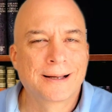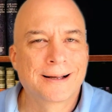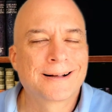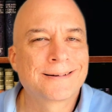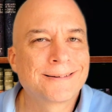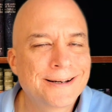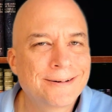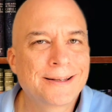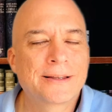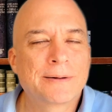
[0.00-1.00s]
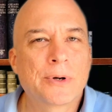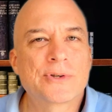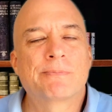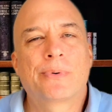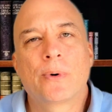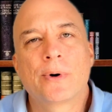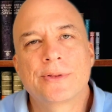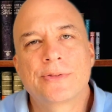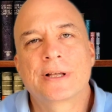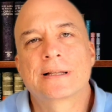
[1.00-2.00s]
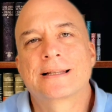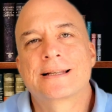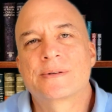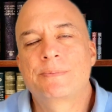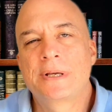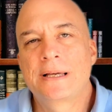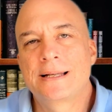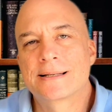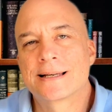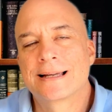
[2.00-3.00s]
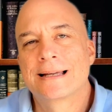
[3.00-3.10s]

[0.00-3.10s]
Clearly, the most important thing that this means